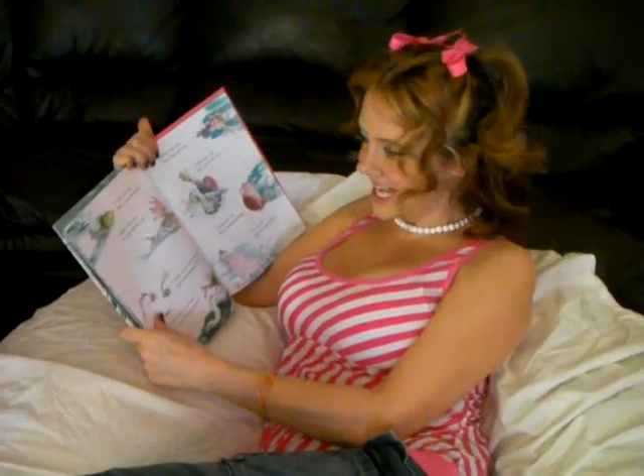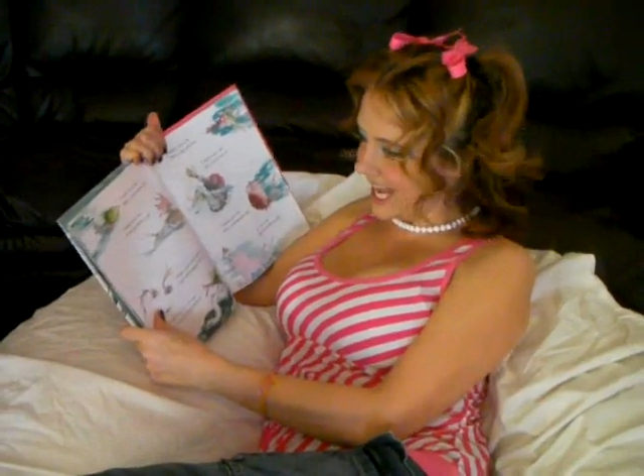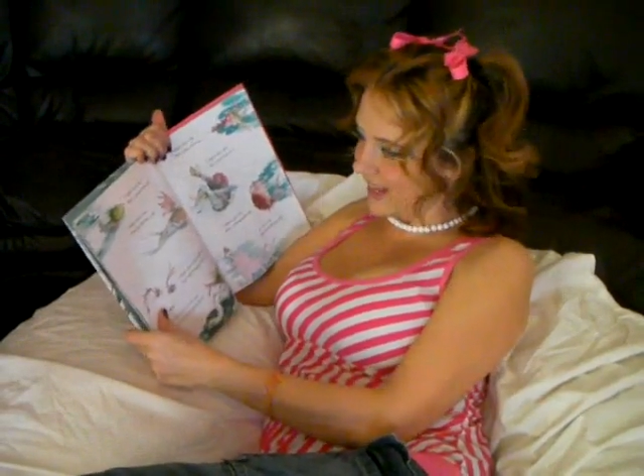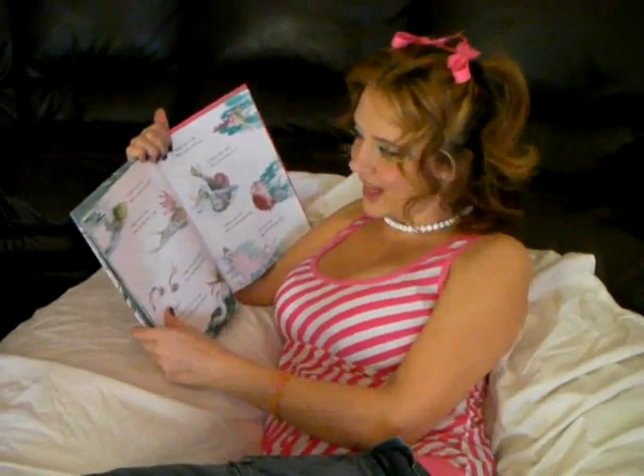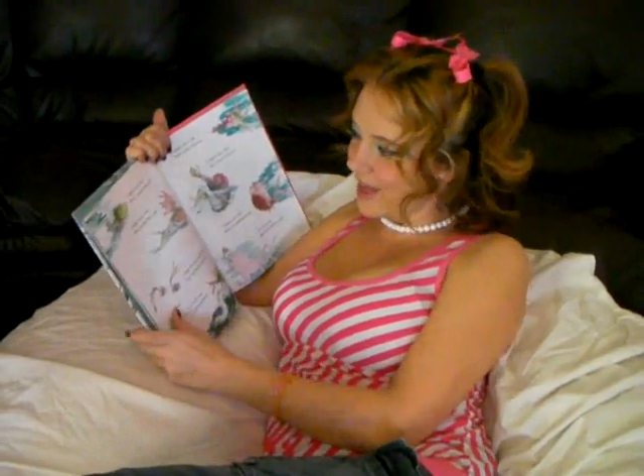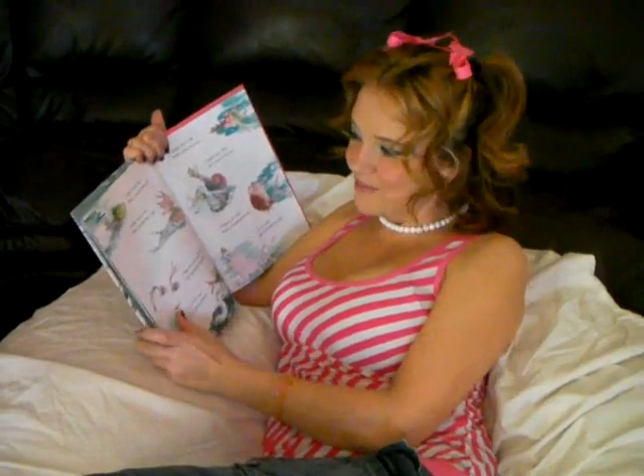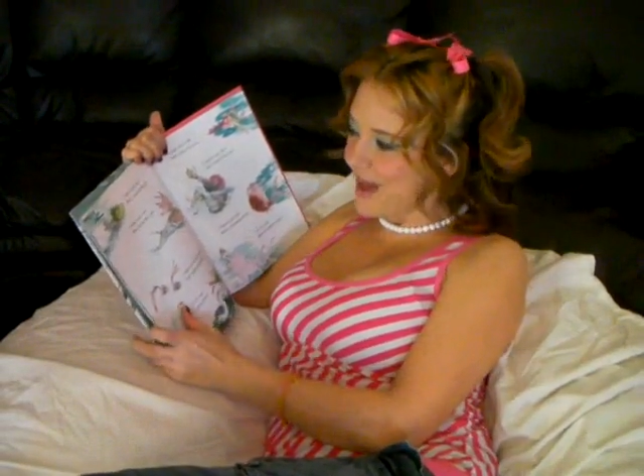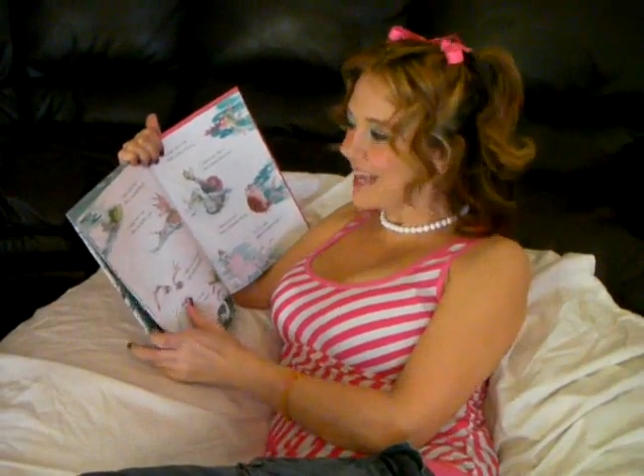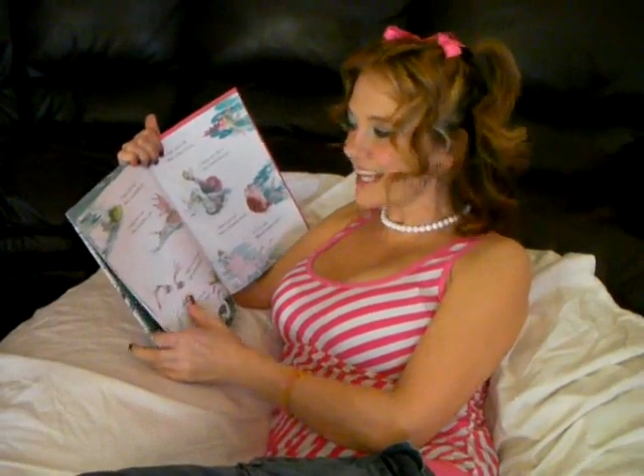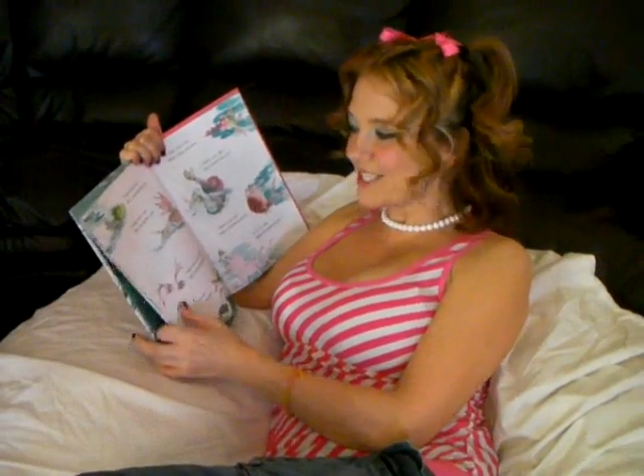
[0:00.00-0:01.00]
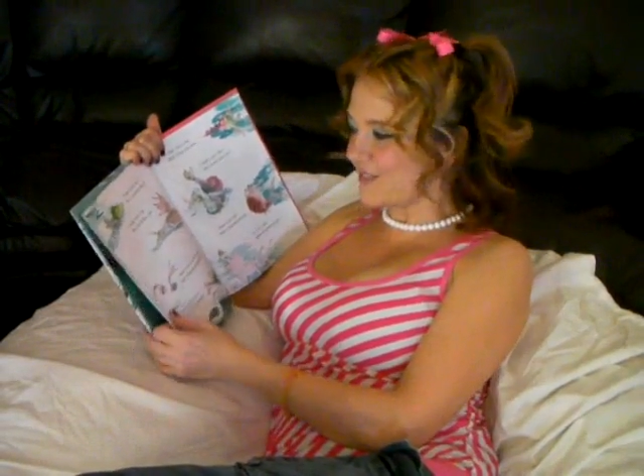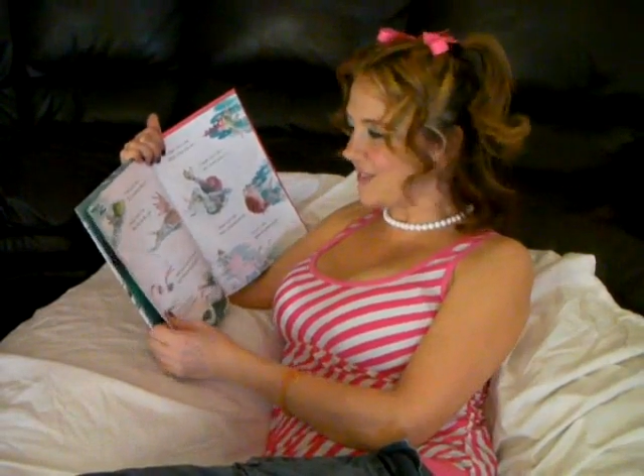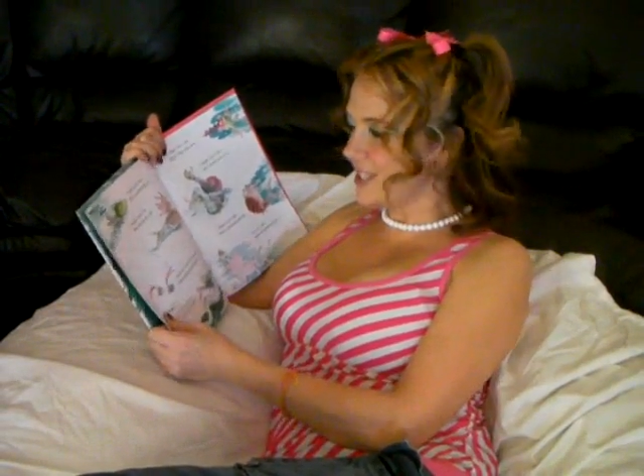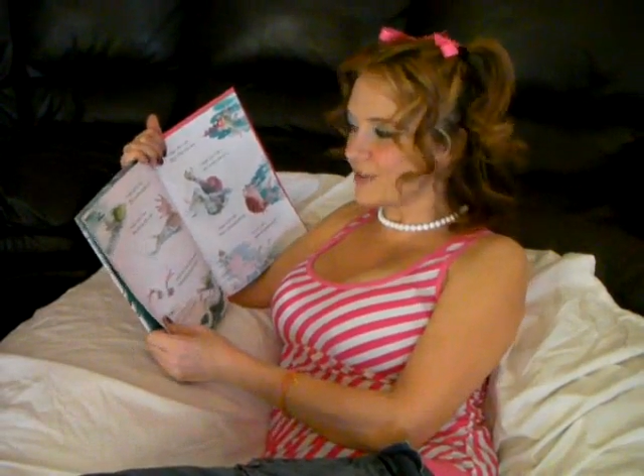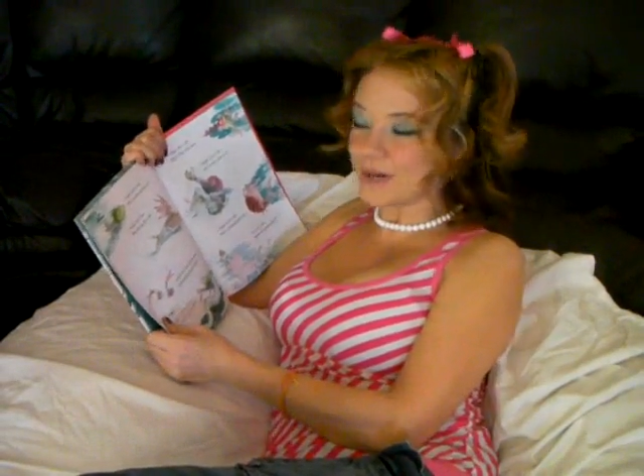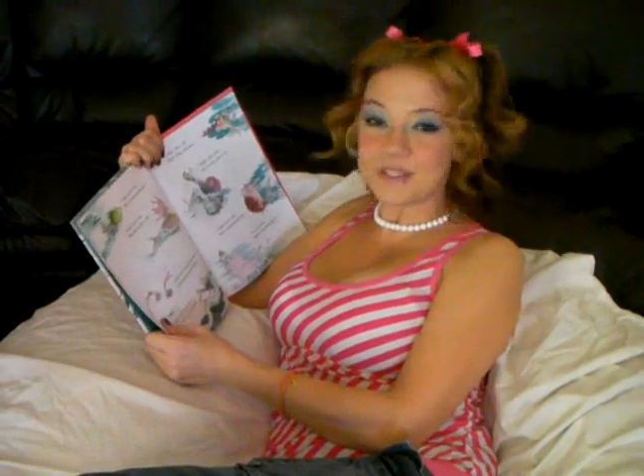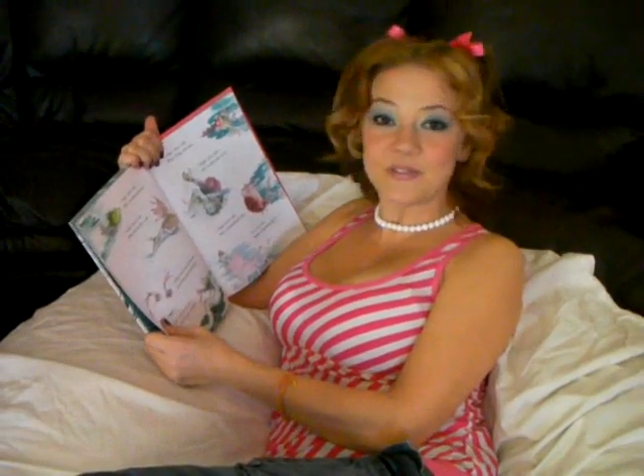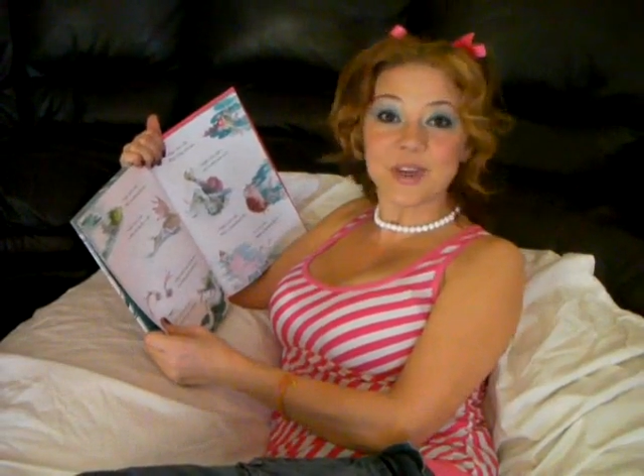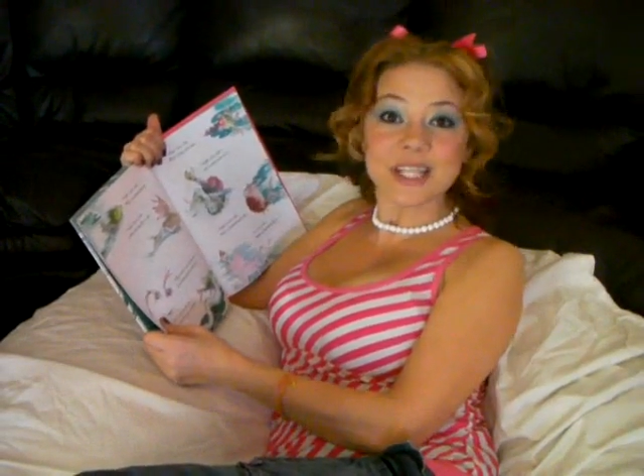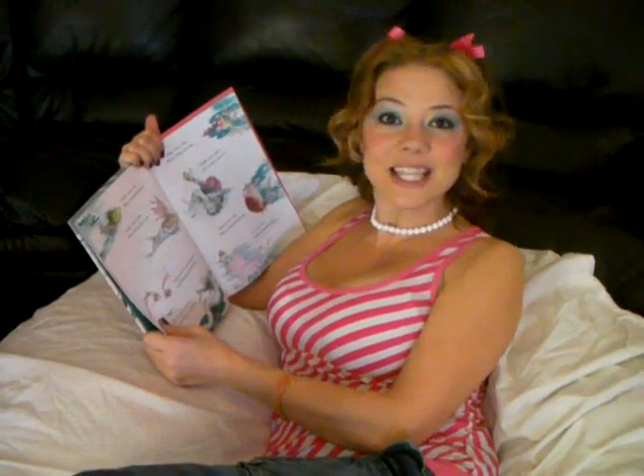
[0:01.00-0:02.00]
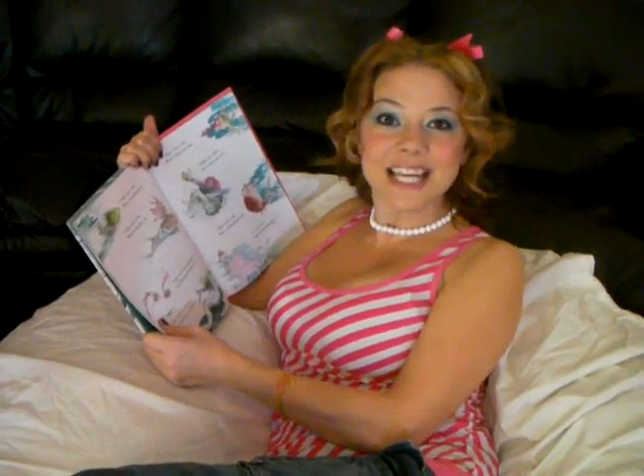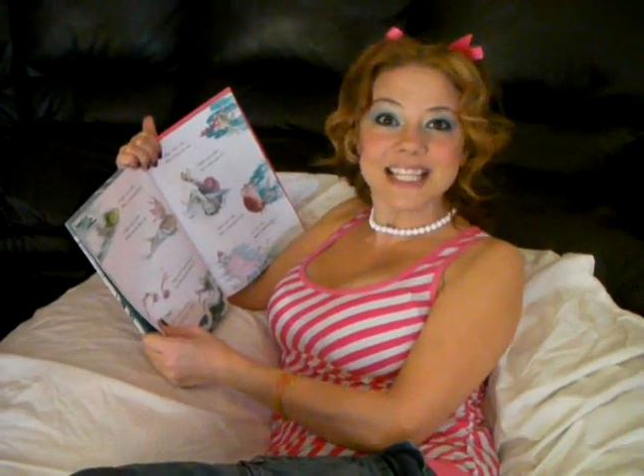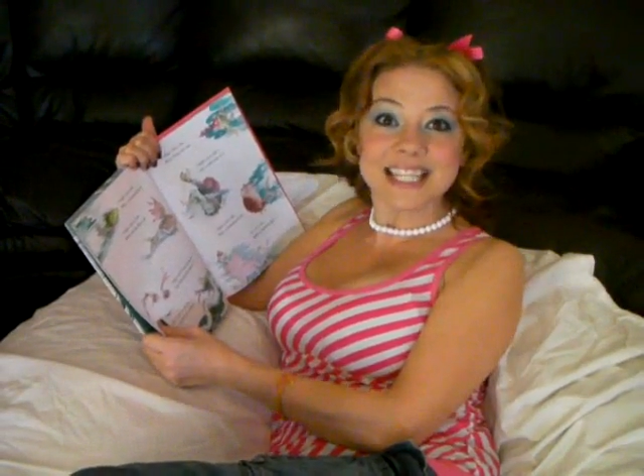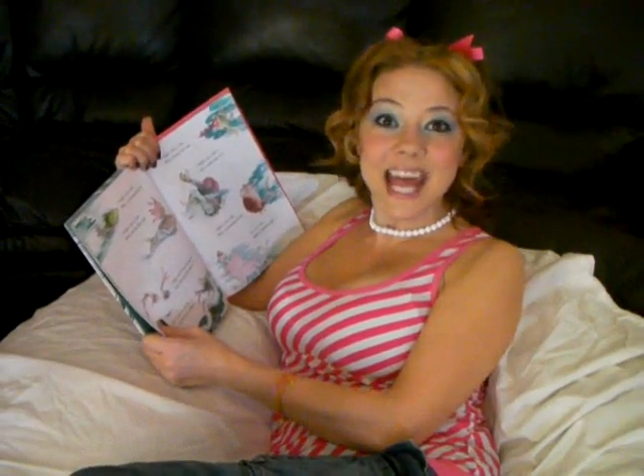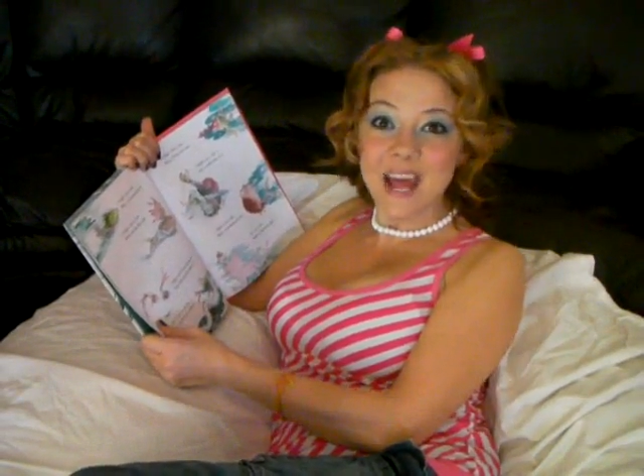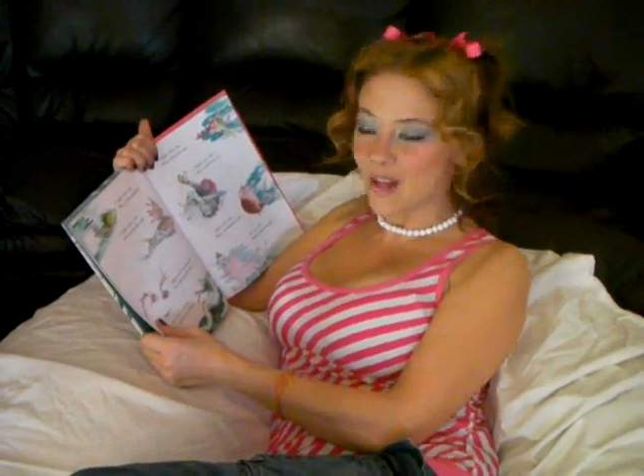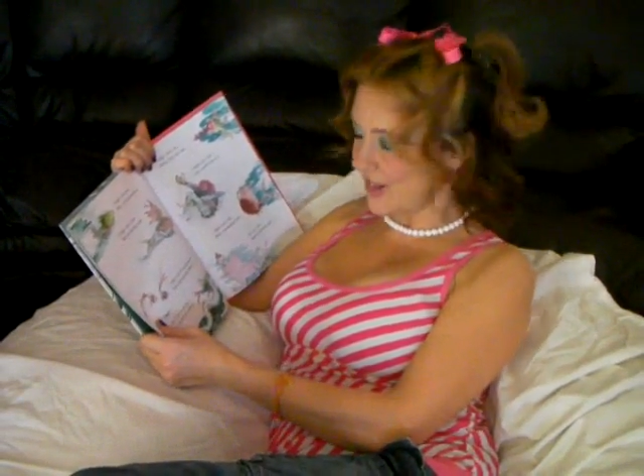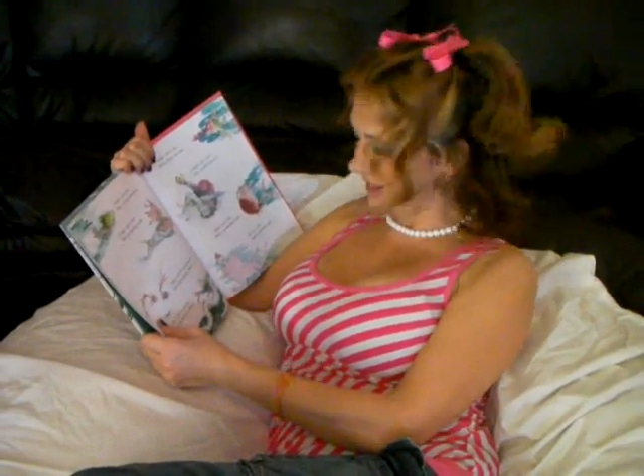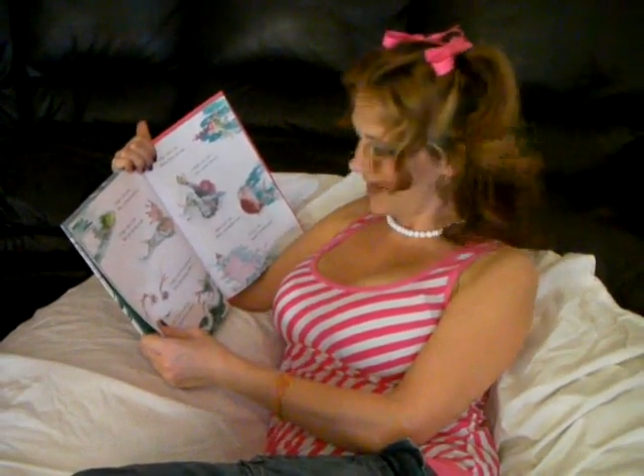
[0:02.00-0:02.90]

tail. I might catch a fish who has fins like a sail.